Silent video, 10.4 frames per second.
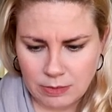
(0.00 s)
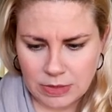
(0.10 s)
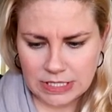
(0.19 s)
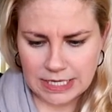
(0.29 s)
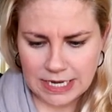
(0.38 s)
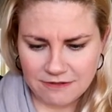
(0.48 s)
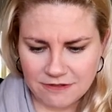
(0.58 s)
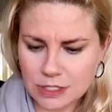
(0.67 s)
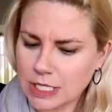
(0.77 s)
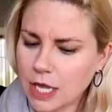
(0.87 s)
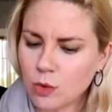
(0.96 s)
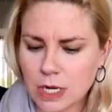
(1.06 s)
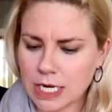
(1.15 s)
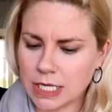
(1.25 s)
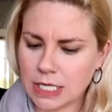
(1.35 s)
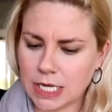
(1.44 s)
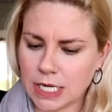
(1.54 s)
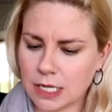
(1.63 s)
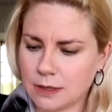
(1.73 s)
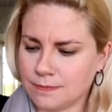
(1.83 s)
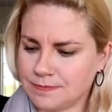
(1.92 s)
But today feels like a wine day.